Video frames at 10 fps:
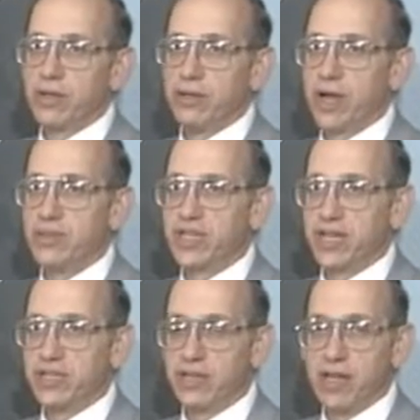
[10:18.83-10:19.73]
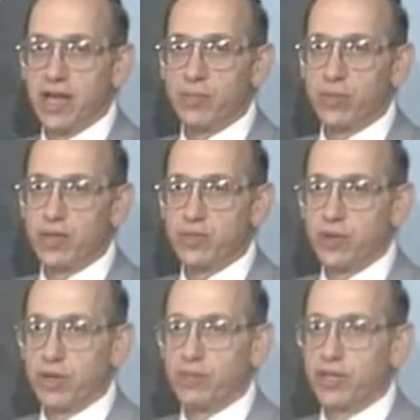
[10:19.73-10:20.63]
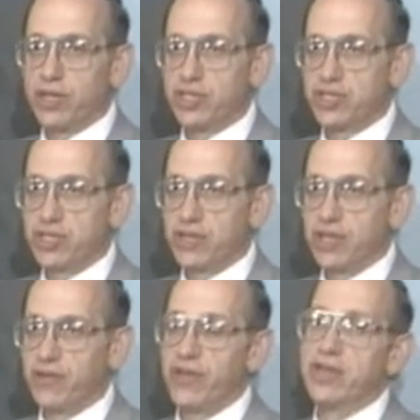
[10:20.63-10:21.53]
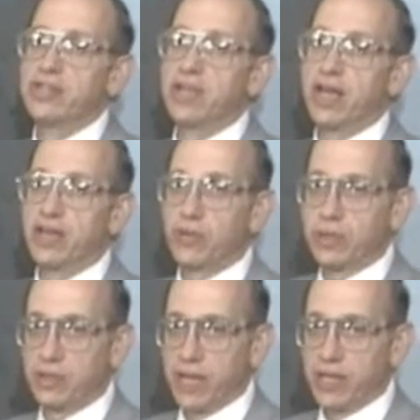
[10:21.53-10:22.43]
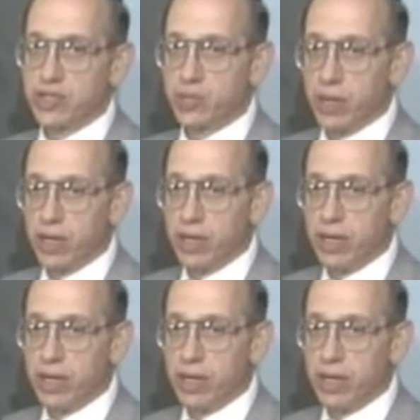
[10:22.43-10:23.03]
times x to the n plus 1 plus c if n is not equal to minus 1.